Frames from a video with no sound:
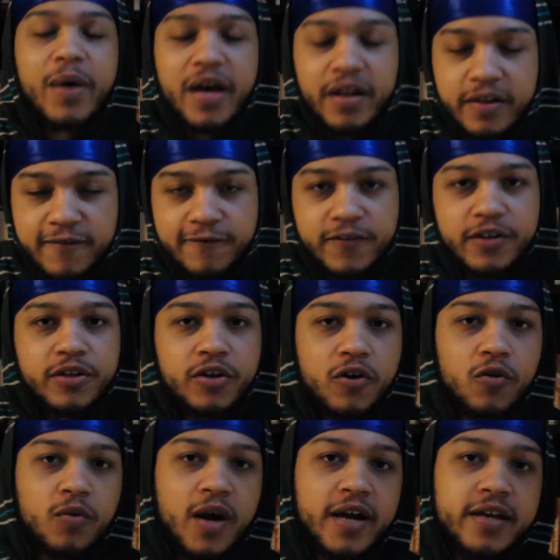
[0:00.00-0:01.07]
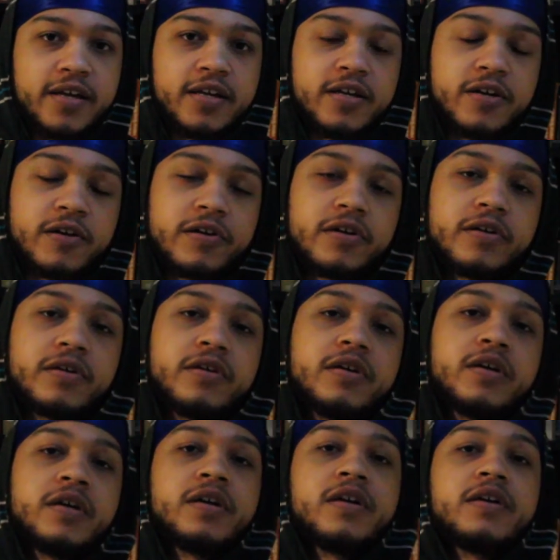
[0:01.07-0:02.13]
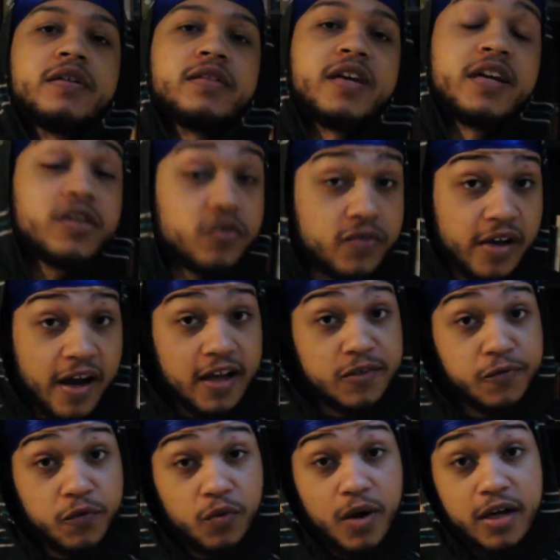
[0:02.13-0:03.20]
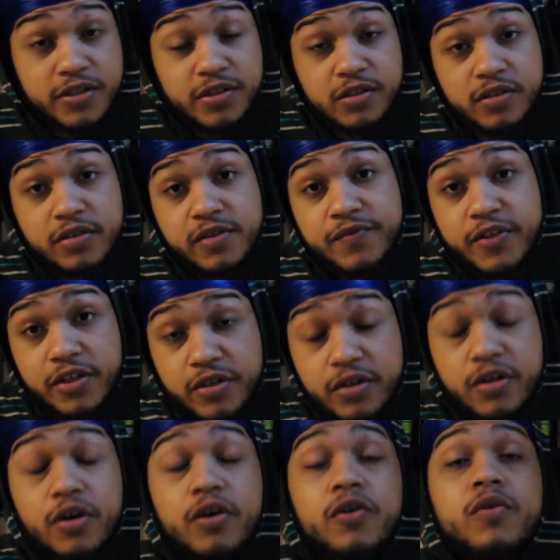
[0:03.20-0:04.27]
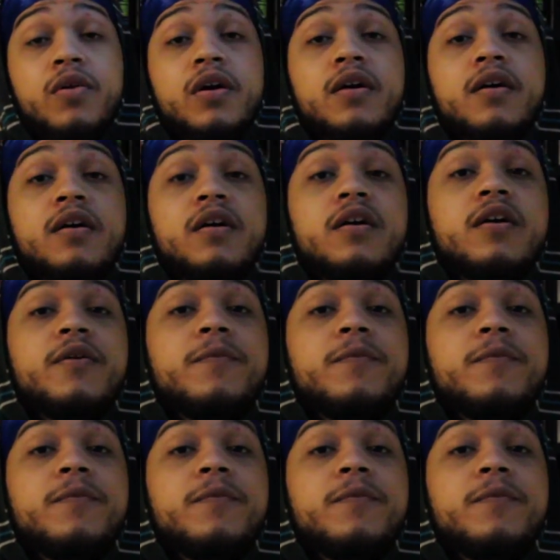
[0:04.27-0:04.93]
I'm going to end the video right here. Thank you guys for watching this video.